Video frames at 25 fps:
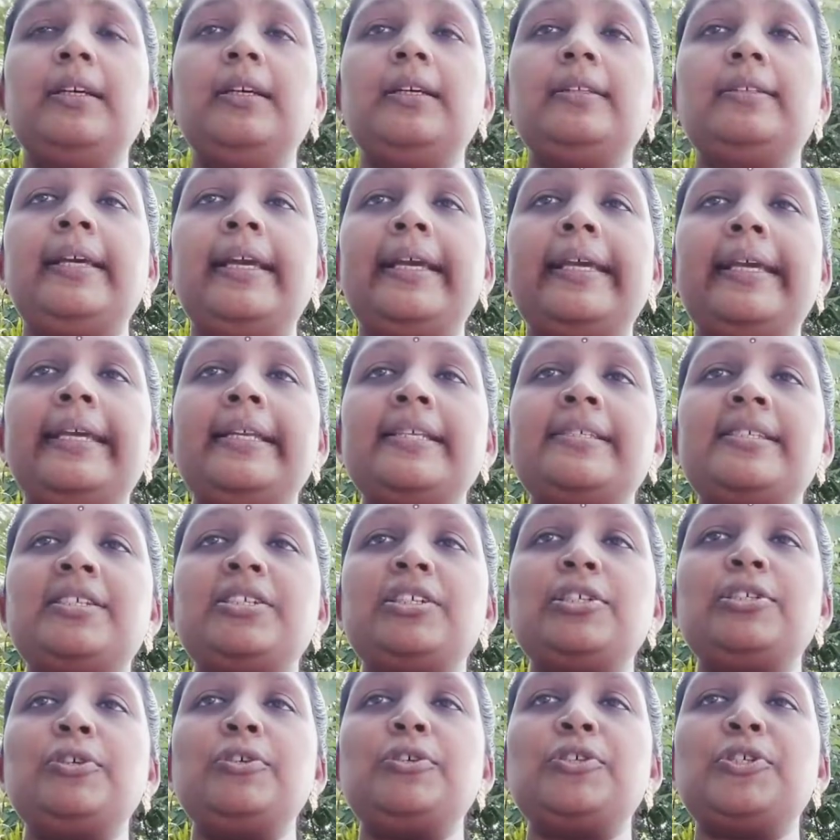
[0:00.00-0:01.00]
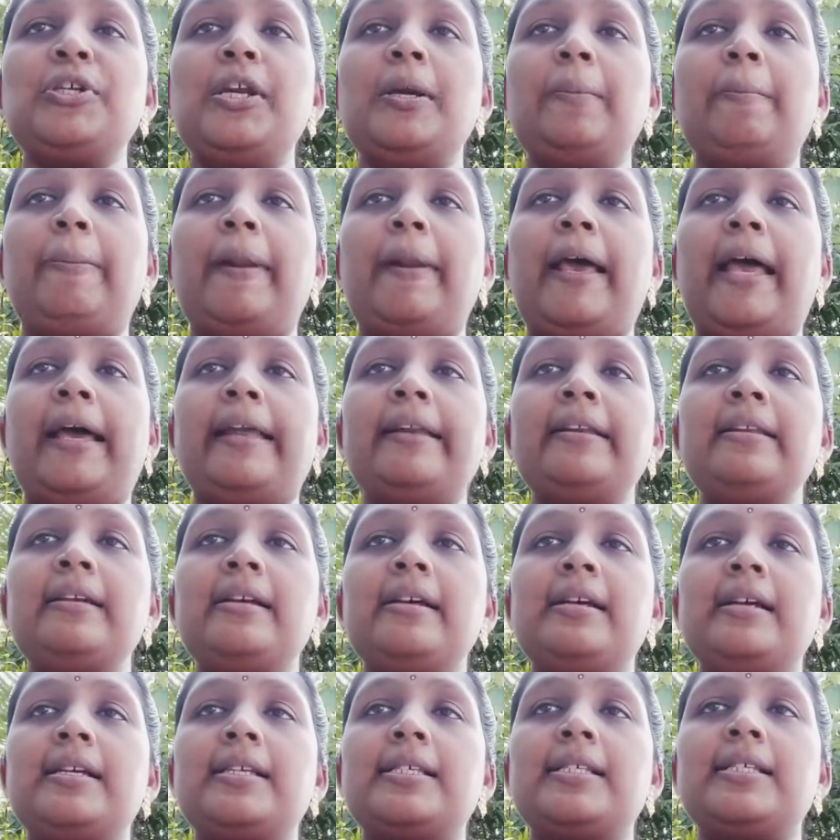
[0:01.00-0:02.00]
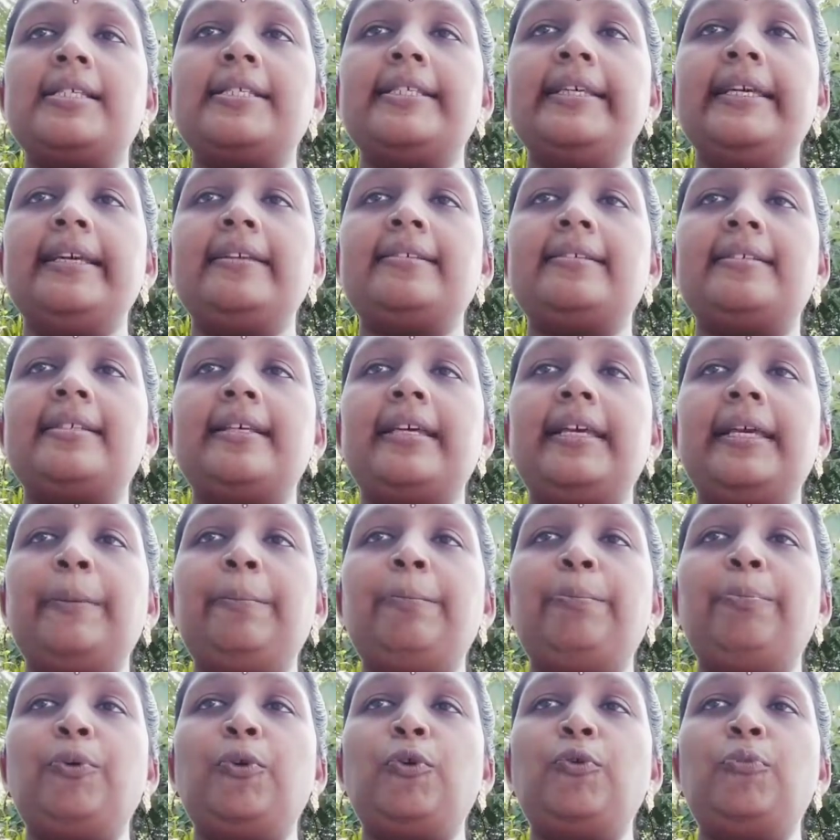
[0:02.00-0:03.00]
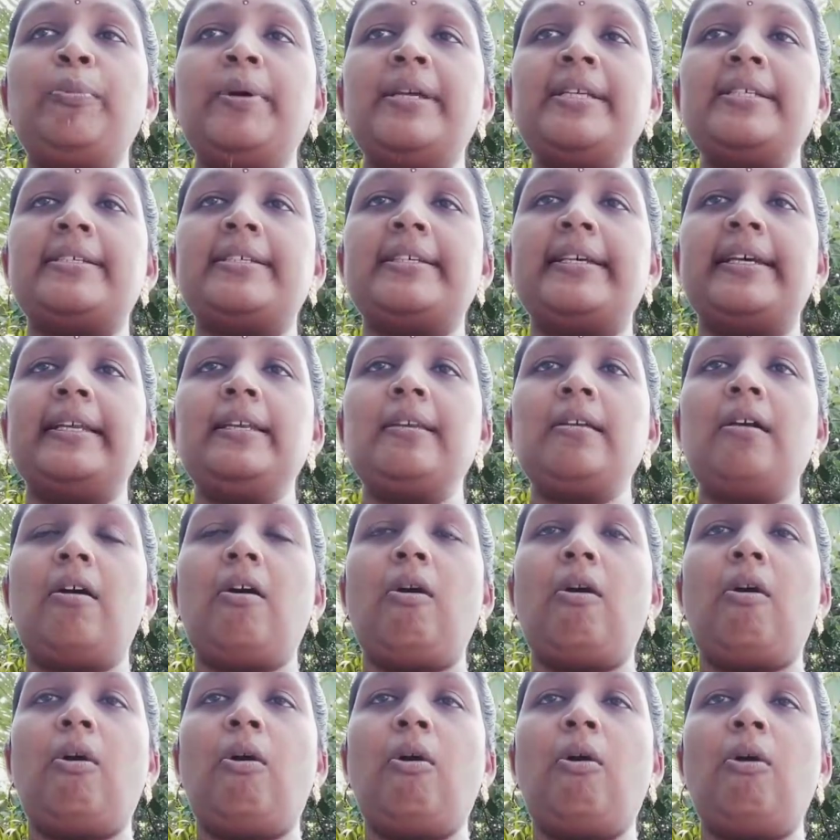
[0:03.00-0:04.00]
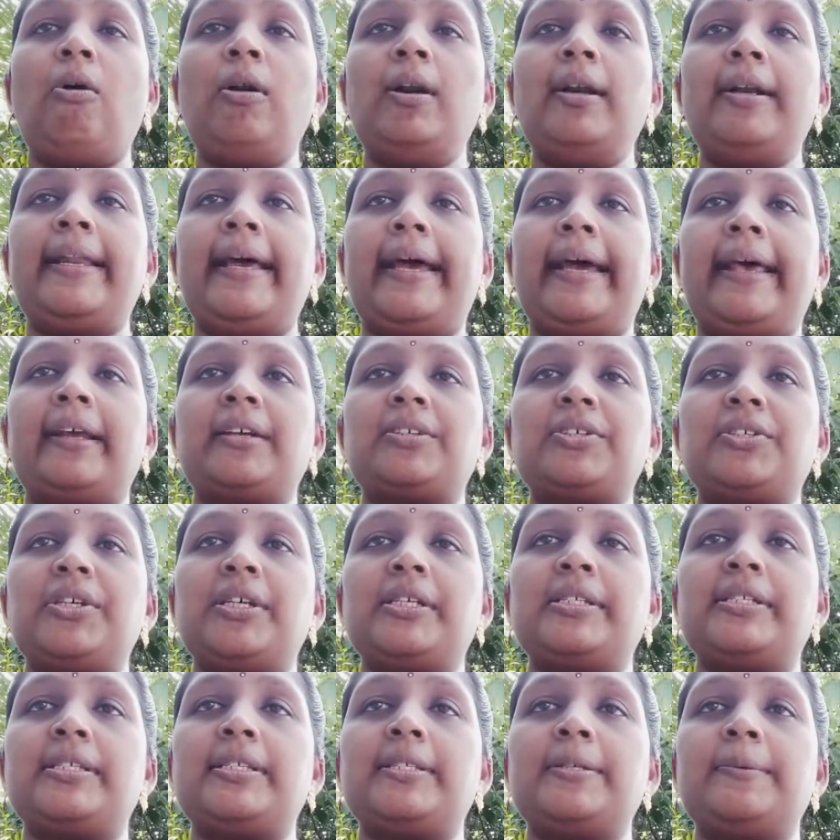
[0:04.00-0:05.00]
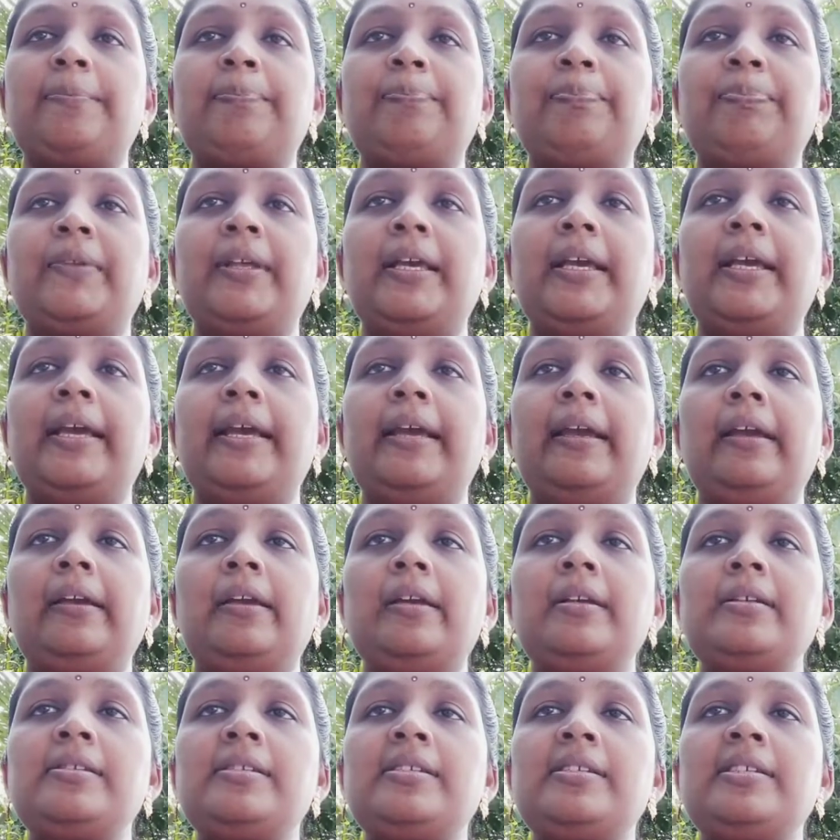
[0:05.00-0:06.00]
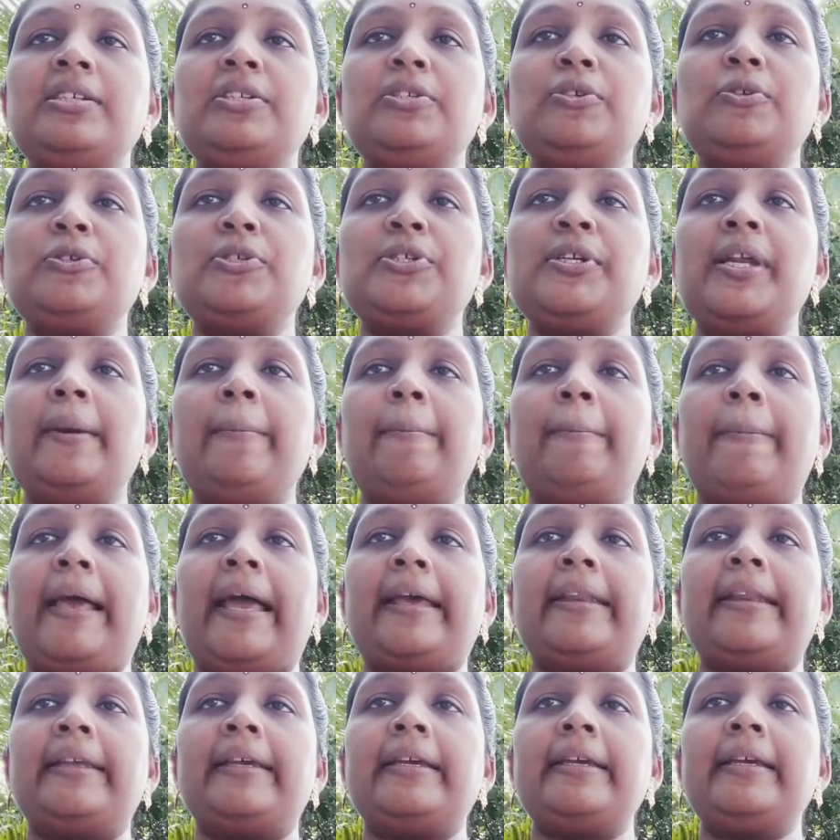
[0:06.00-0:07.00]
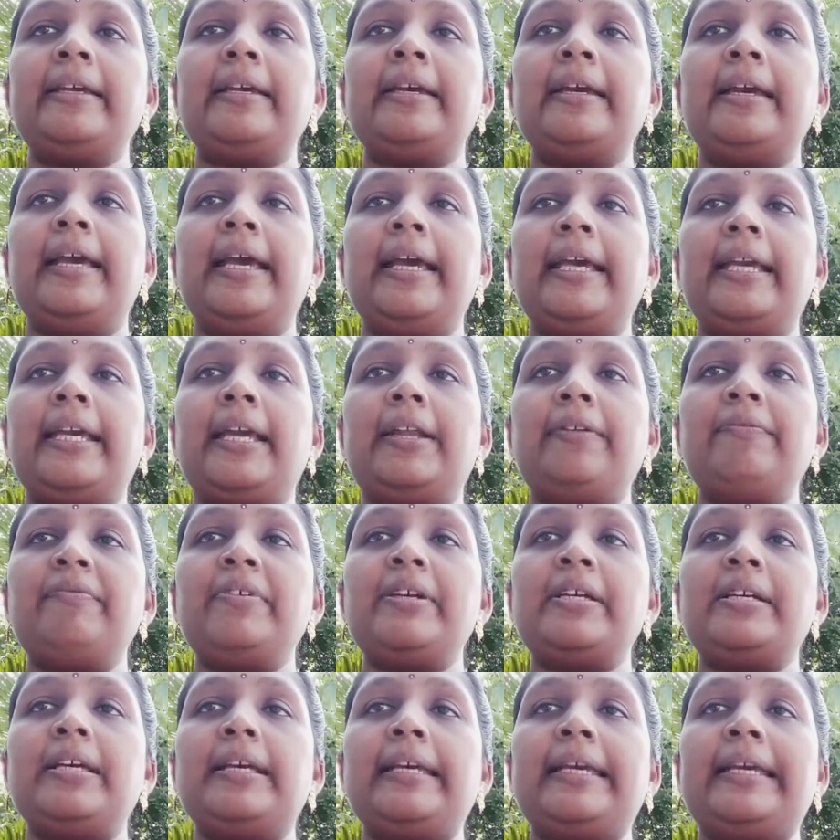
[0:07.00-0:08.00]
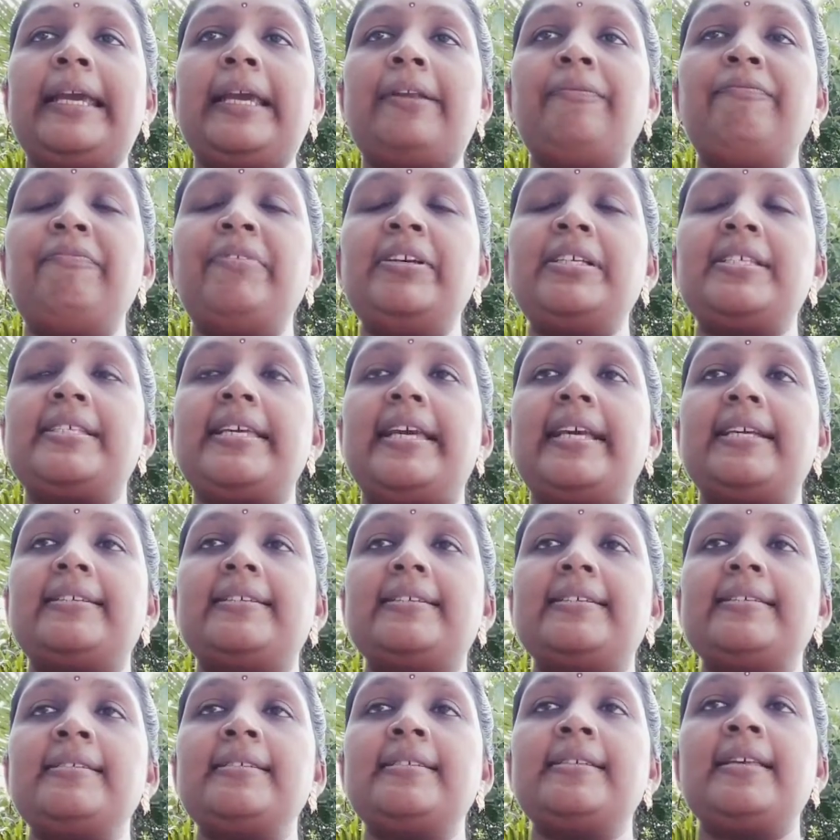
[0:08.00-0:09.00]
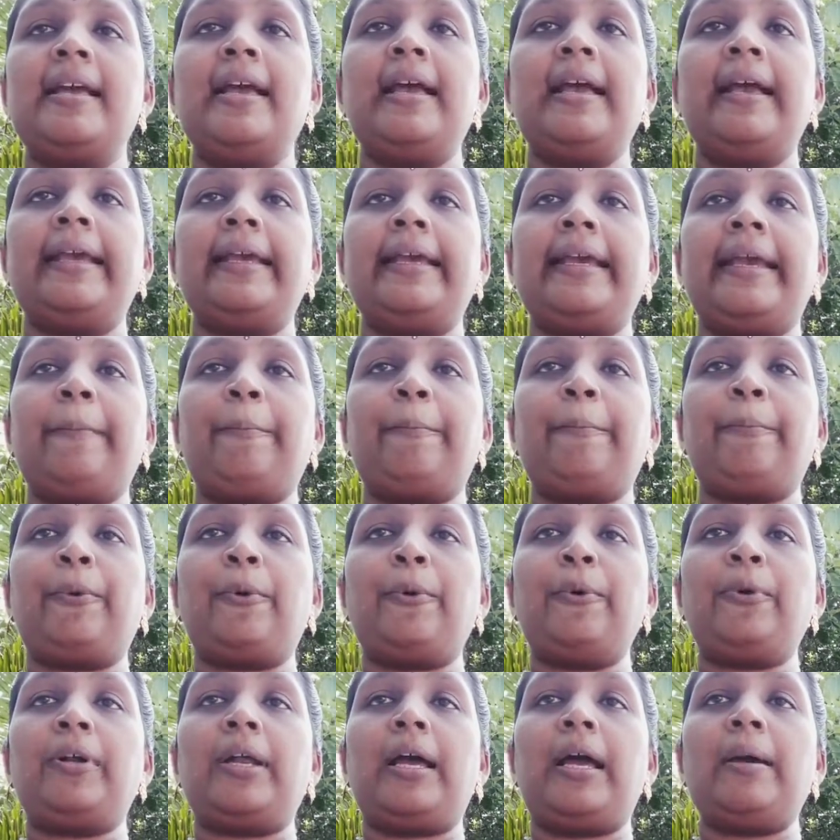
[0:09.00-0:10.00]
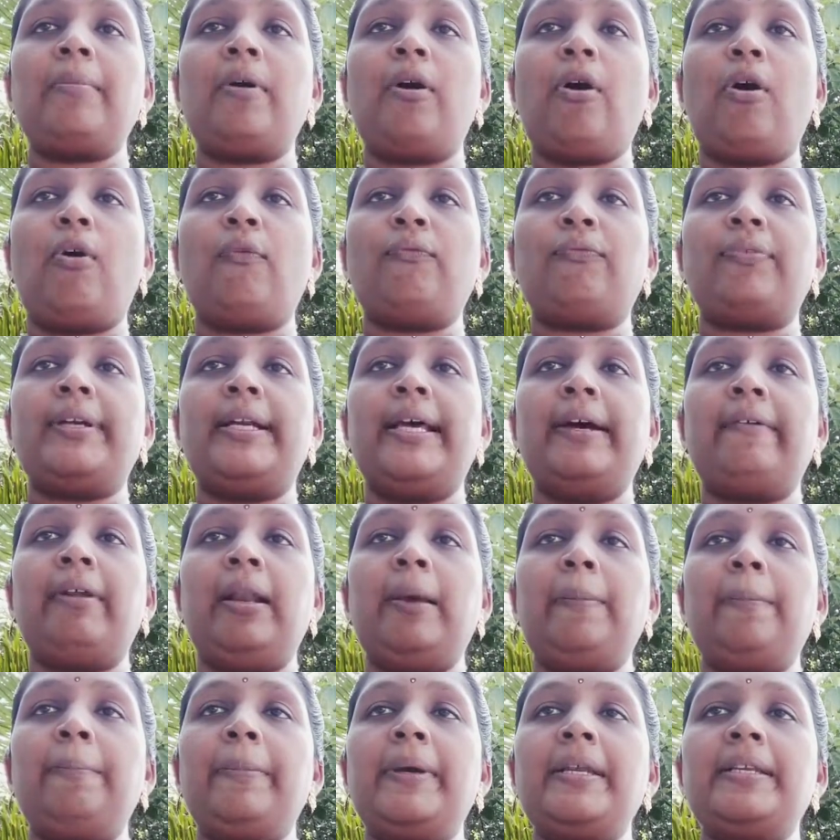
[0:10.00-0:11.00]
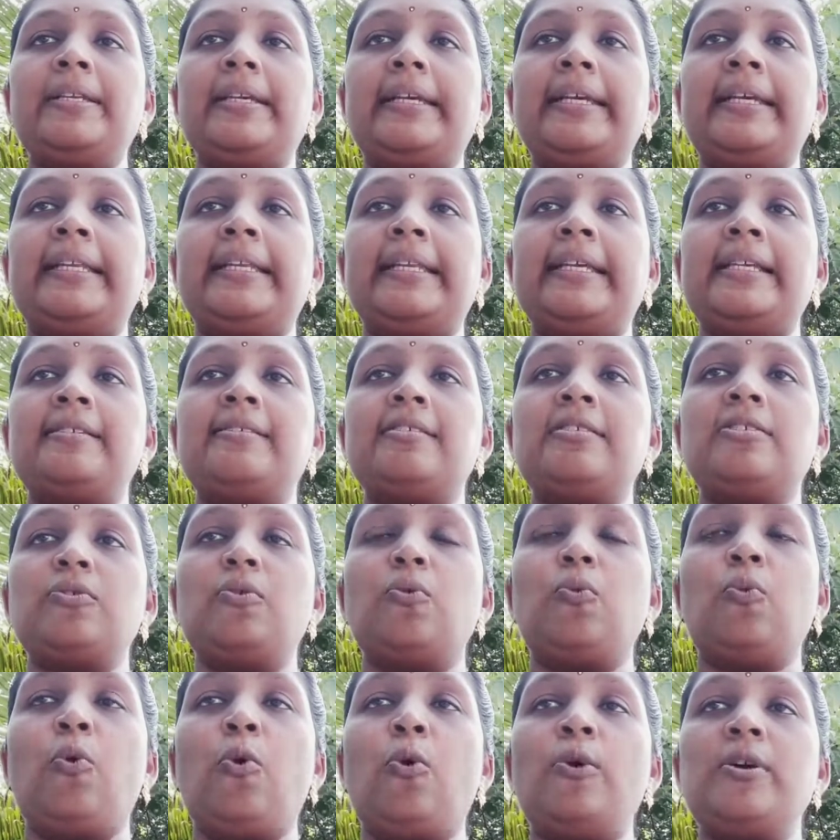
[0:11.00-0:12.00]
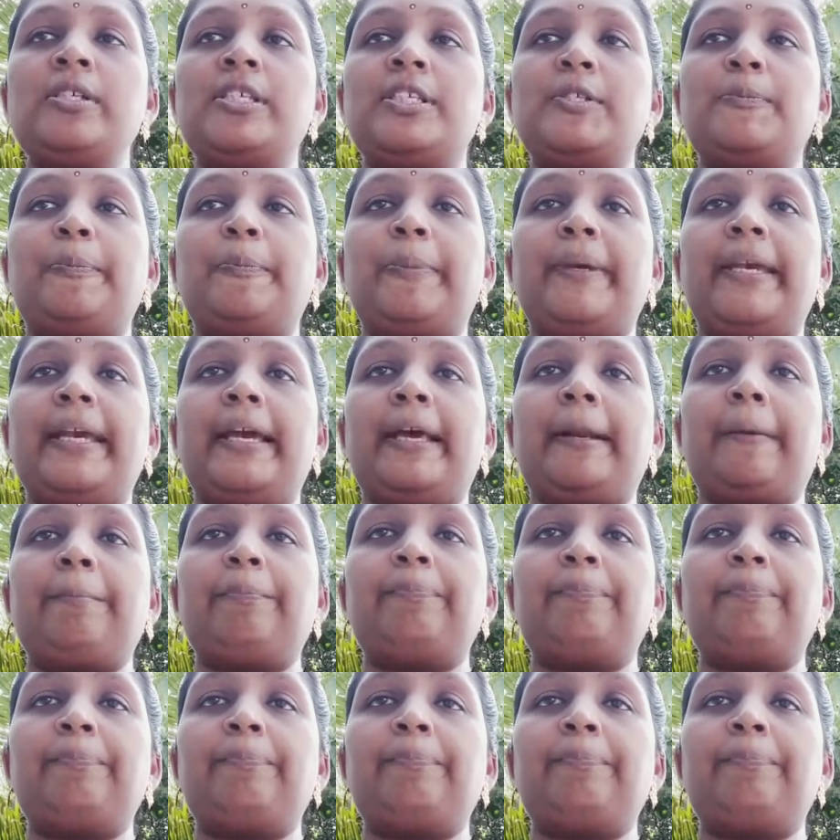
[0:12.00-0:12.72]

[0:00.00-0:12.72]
The institutional plan seeks improvement in all directions. Institutional planning envisages a program of development in its own sphere.